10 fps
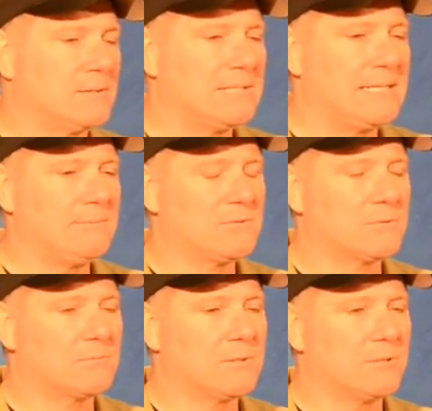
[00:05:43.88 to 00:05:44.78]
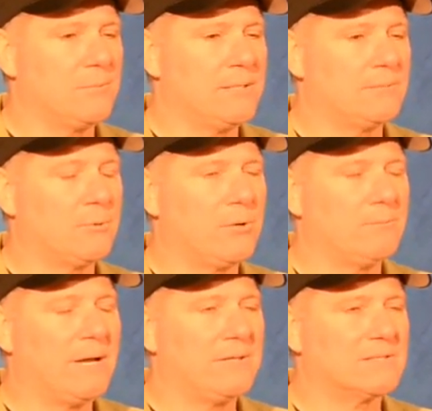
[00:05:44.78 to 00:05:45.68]
teams that are being deployed
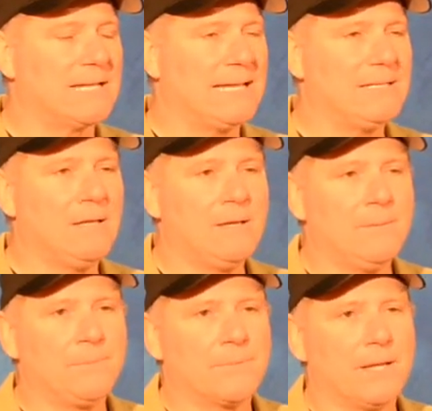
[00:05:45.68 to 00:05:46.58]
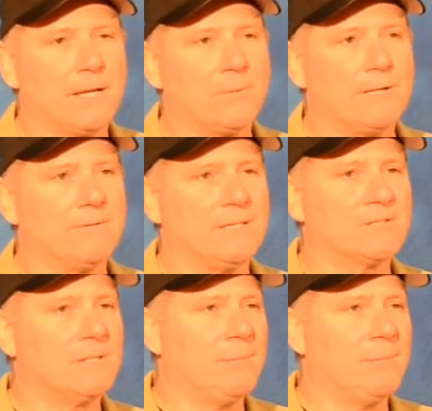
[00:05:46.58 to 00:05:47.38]
by the state. We have an incident